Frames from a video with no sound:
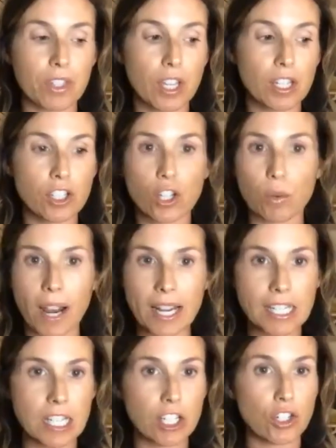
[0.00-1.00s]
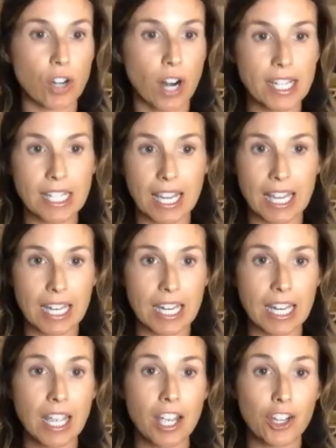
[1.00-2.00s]
psoriasis, dry
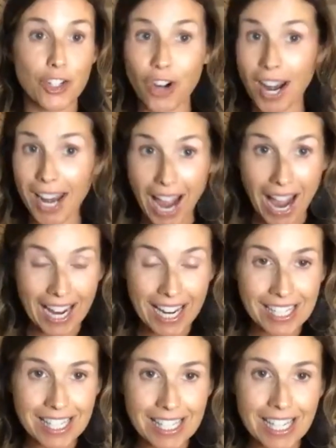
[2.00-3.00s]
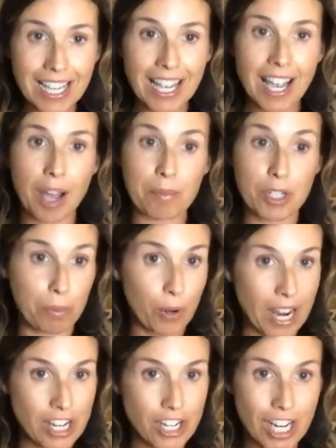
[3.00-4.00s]
skin, dry eyes,
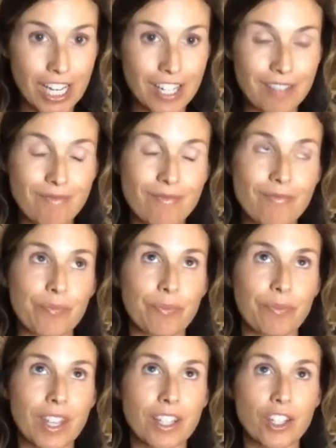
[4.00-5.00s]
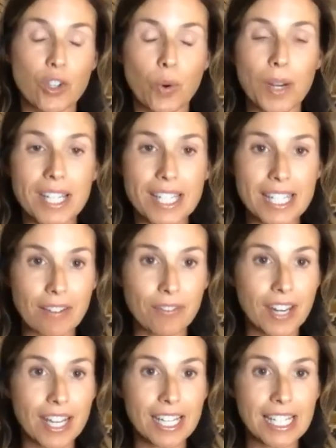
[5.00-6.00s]
depression, joint
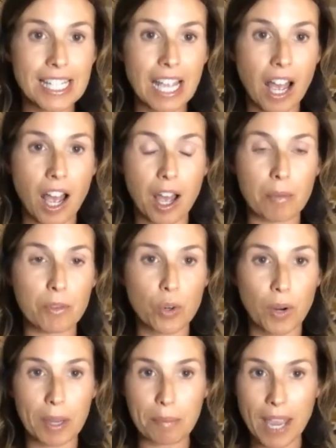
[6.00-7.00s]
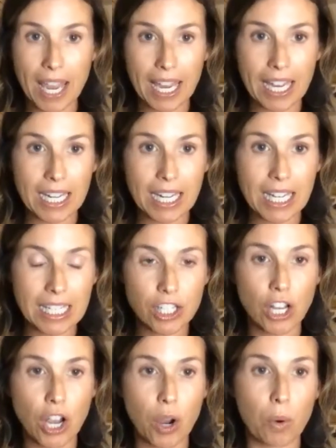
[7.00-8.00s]
stiffness, joint pain.
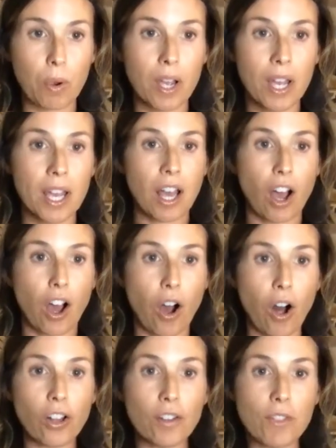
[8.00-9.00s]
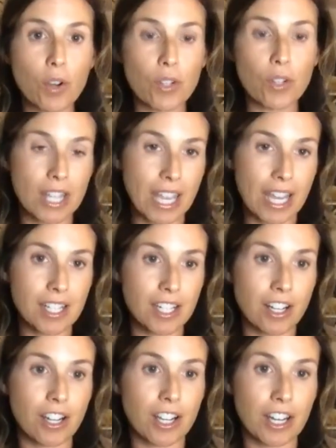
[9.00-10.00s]
So all of those things
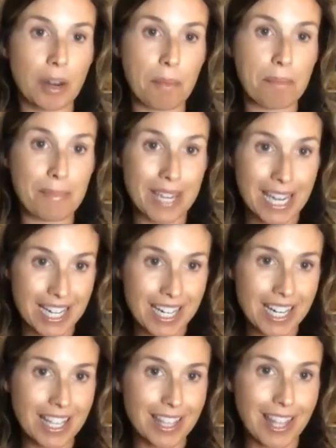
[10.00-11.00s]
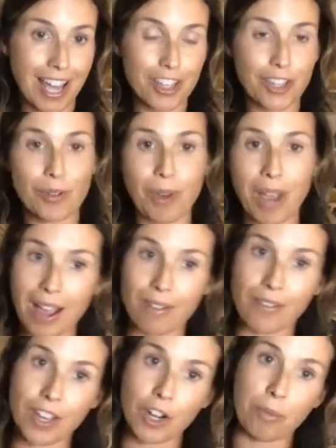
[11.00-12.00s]
could mean that you have
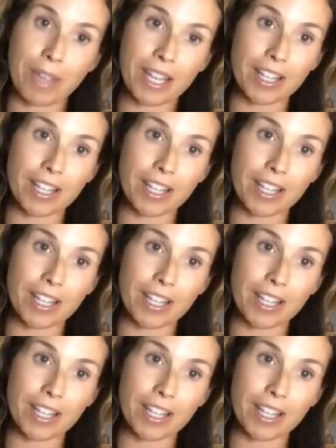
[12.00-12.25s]
an omega